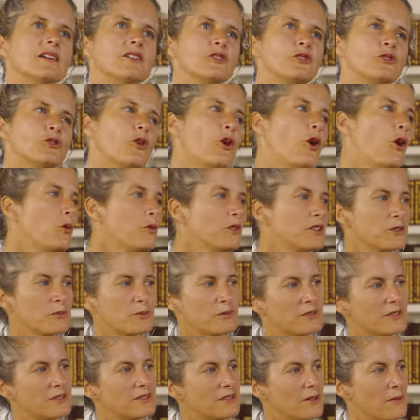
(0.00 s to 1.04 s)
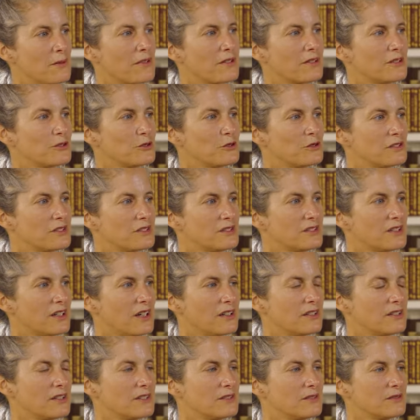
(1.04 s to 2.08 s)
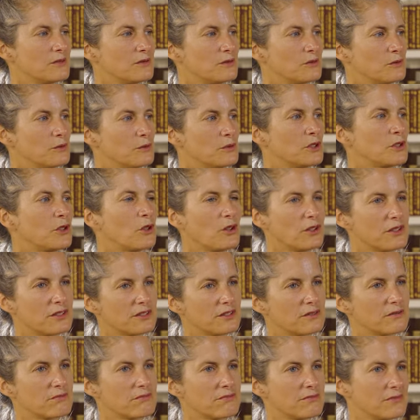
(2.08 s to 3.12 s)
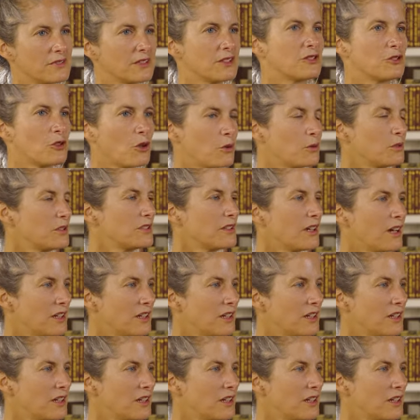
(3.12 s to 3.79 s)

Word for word: You always bring something to the site because mm -hmm. it's always